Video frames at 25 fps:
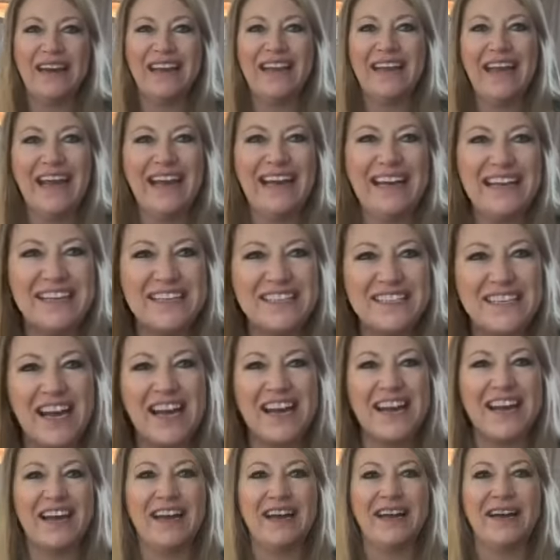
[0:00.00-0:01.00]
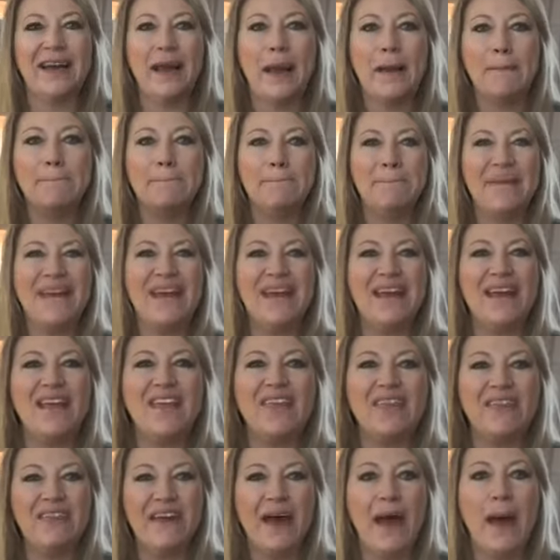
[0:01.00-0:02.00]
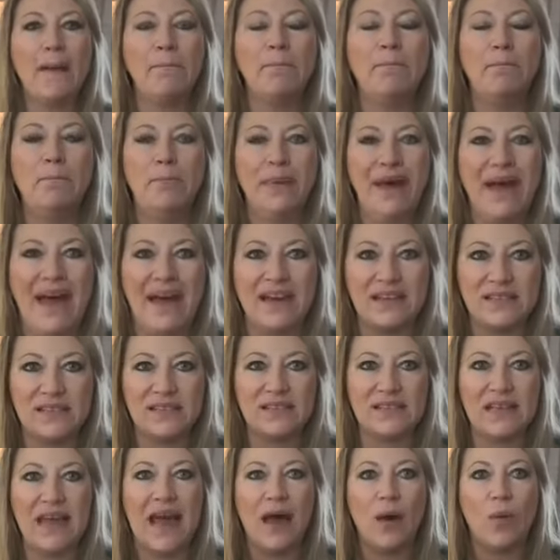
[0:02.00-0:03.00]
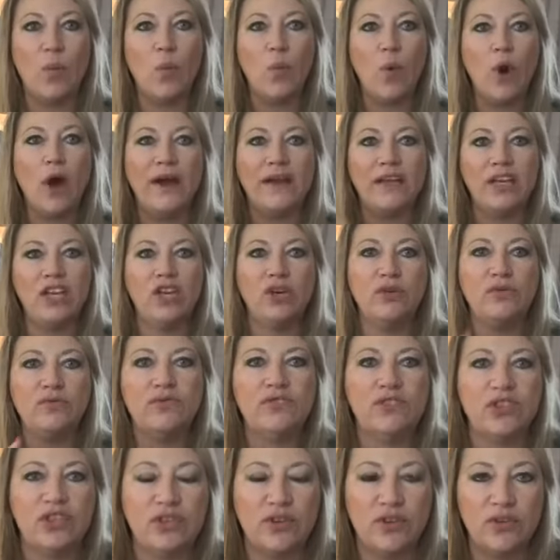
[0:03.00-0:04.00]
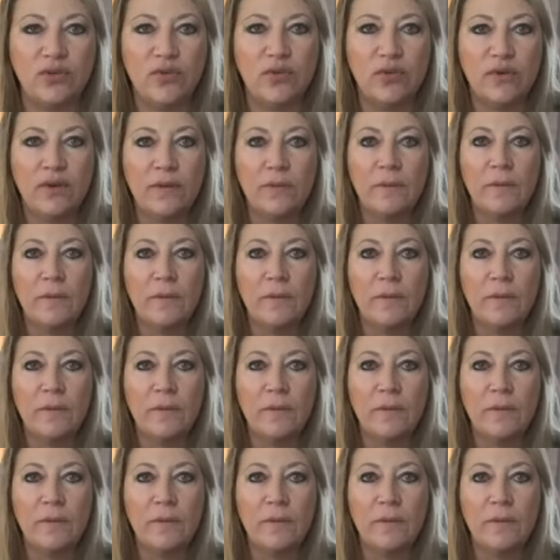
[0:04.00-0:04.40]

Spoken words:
Get it done. Be the best at what you do.